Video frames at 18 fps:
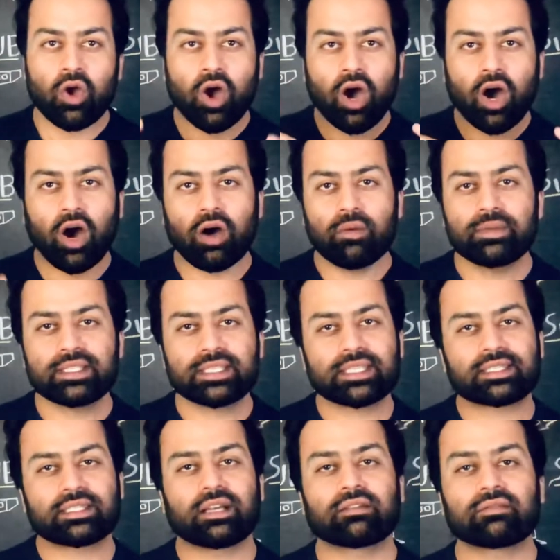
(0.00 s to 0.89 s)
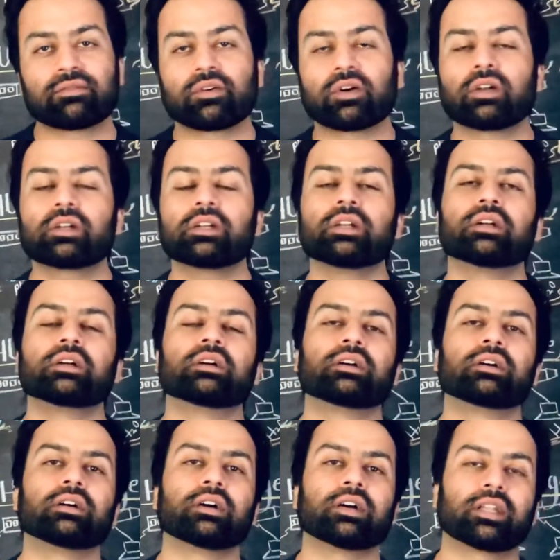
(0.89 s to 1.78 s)
Hub is a stand for
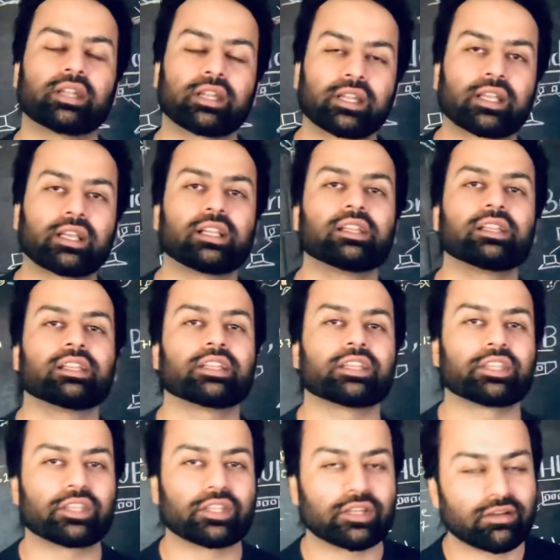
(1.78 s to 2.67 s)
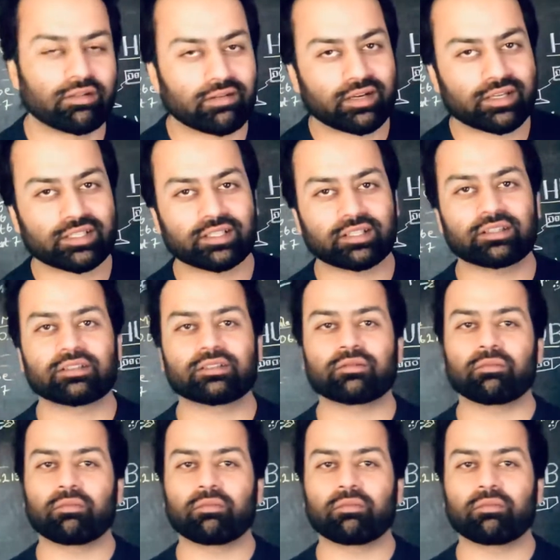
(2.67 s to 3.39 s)
hierarchical universal